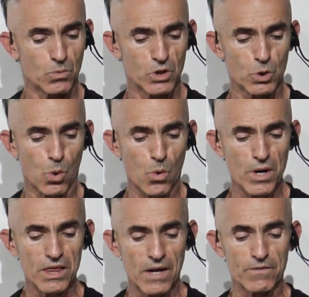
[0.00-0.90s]
with
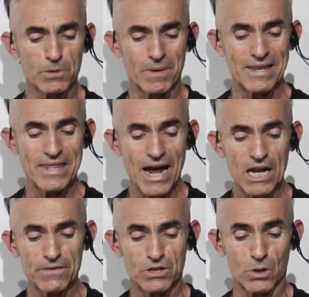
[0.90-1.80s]
taurine levels but
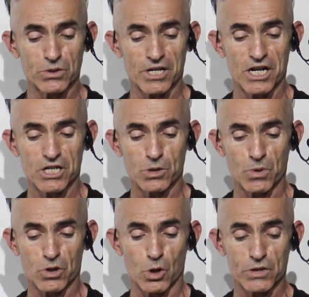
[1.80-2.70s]
negative associations
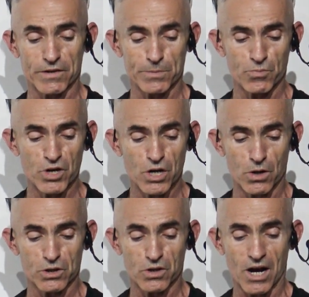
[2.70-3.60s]
with those of its
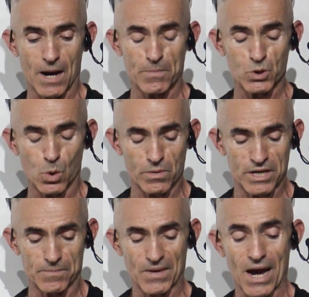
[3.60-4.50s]
precursor
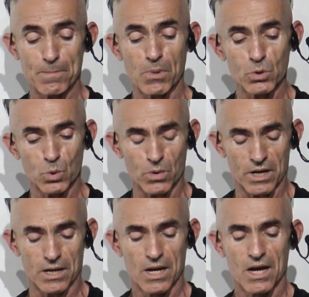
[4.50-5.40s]
hypertaurine, hypotaurine.